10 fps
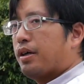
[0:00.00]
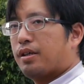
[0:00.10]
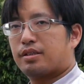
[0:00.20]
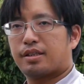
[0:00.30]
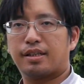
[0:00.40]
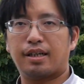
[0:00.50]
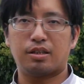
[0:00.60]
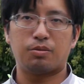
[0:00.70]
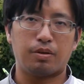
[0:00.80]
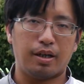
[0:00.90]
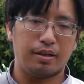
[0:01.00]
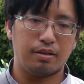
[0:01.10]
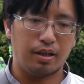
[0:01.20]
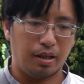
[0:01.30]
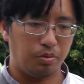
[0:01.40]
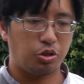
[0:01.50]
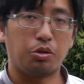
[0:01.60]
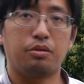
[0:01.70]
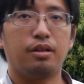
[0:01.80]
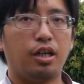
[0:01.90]
ways can get the right
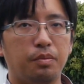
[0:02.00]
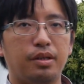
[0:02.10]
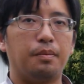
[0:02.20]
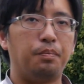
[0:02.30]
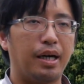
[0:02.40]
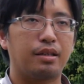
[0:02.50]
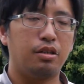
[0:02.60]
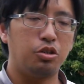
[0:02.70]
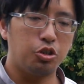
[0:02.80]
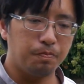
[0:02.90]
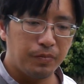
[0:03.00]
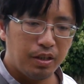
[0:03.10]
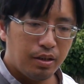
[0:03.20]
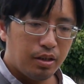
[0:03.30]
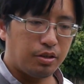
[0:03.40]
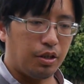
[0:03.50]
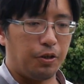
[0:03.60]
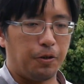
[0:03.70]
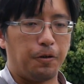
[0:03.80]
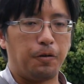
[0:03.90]
shoulder alignment and back tension.
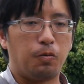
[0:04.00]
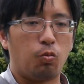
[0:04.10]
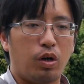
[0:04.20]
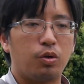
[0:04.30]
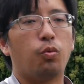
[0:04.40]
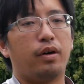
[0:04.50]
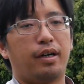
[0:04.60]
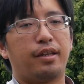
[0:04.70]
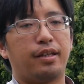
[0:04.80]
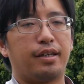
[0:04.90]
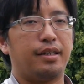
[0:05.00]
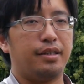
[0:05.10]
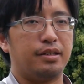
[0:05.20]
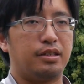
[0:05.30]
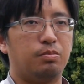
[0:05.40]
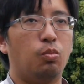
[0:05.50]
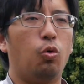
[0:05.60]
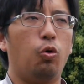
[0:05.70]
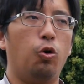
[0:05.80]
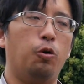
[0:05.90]
So one way I think is
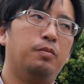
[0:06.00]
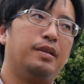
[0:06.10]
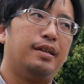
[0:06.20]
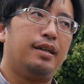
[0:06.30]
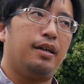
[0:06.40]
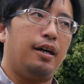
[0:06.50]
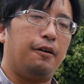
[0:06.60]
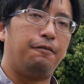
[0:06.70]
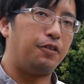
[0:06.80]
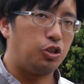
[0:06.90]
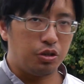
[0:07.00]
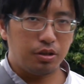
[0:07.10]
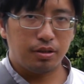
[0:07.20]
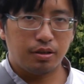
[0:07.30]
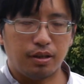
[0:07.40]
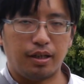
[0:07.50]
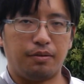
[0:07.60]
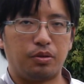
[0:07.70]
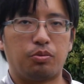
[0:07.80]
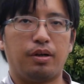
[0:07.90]
more efficient,
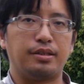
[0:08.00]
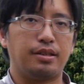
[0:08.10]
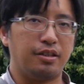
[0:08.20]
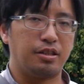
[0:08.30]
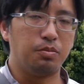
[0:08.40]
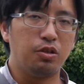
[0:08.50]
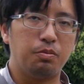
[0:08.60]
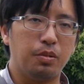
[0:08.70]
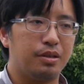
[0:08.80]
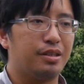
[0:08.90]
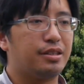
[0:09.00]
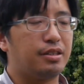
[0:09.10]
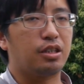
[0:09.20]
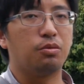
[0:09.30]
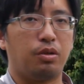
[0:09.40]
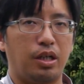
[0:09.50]
requires less movement. The second